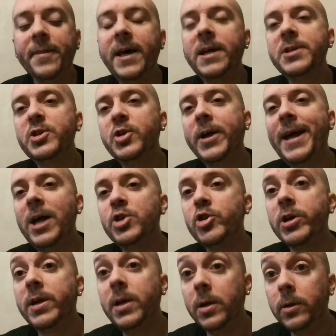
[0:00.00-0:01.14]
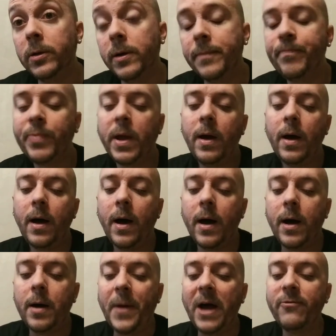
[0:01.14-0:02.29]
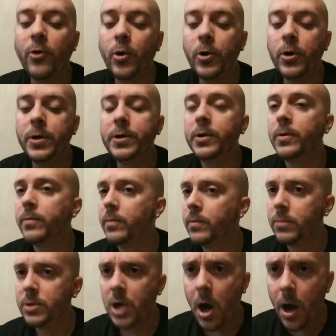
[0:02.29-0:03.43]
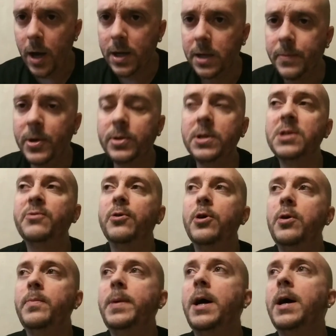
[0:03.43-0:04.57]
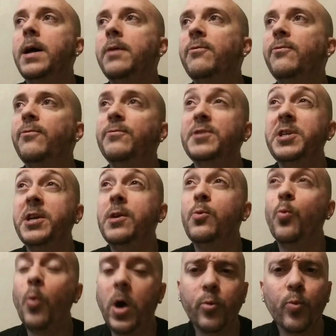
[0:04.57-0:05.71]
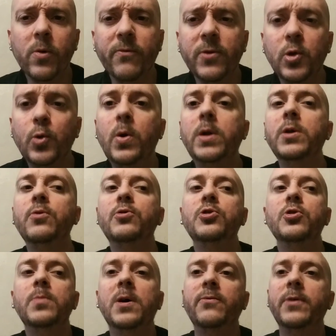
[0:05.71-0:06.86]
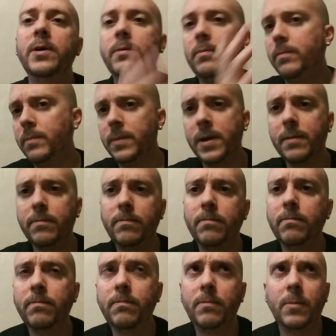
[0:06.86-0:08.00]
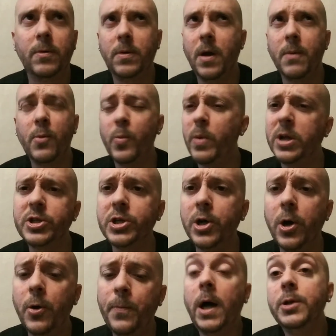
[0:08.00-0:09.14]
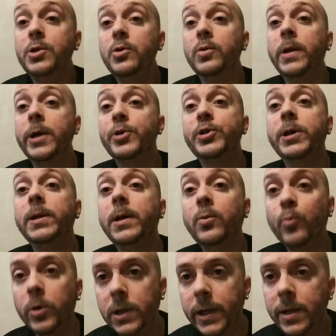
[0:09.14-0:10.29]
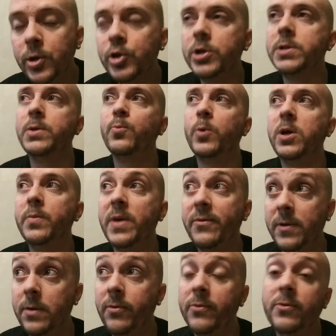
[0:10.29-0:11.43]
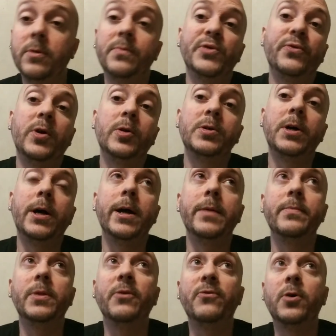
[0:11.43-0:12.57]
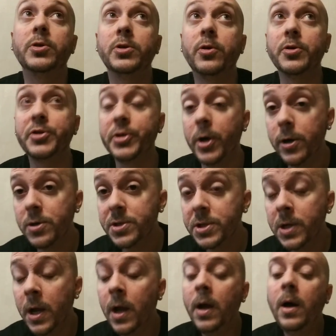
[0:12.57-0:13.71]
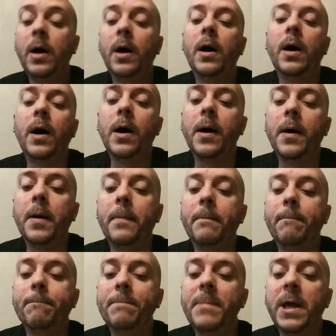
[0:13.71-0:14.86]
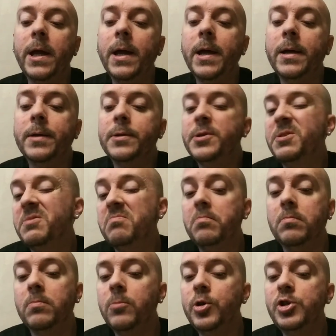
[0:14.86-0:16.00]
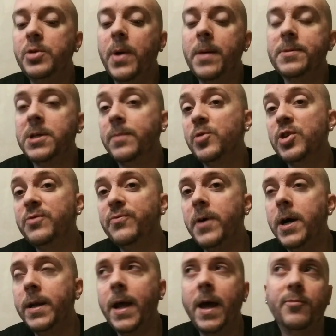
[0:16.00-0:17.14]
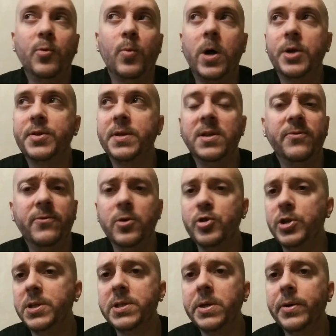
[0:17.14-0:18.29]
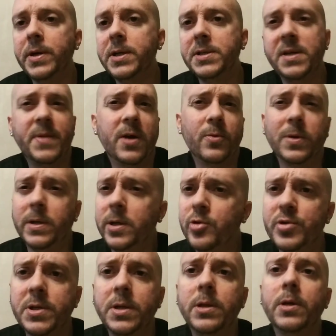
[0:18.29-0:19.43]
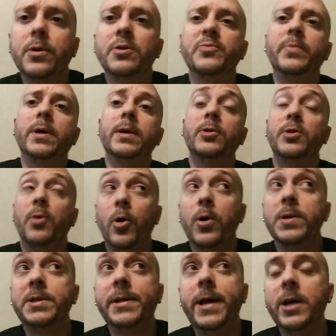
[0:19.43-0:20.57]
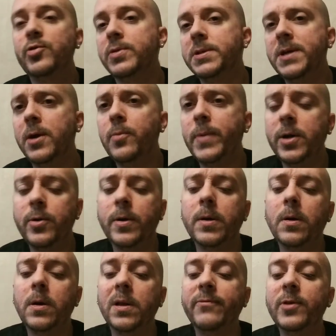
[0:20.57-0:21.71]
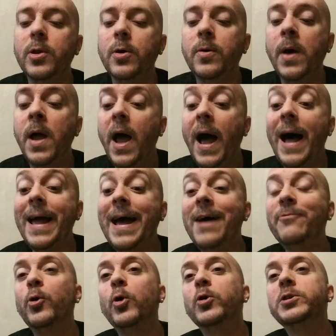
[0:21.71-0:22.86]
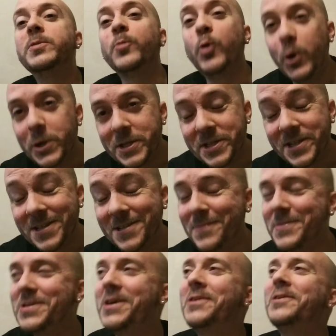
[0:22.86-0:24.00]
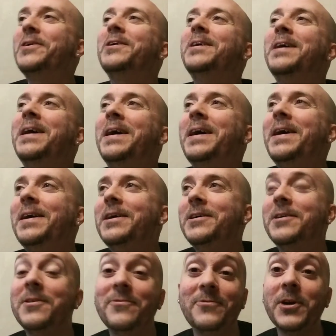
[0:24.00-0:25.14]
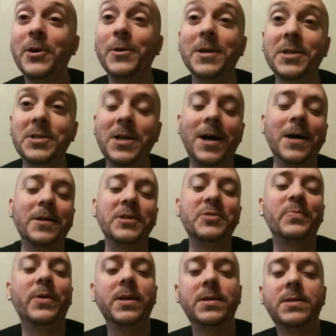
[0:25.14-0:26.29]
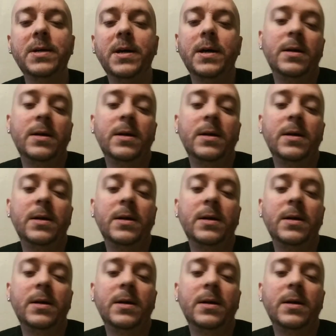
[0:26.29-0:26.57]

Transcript: And that is To Catch a Killer. I've heard talk about this film. I've seen one review on YouTube of it, like couple months ago. I do like Shailene Woodley. She's in one of my favorite films of all time, The Fault in Our Stars. And when she pops up, she's fine. I haven't watched the Divergent series. I'm not really interested in those, but her as an actress, I don't mind her at all, even though I have heard some criticisms on her of various kinds, but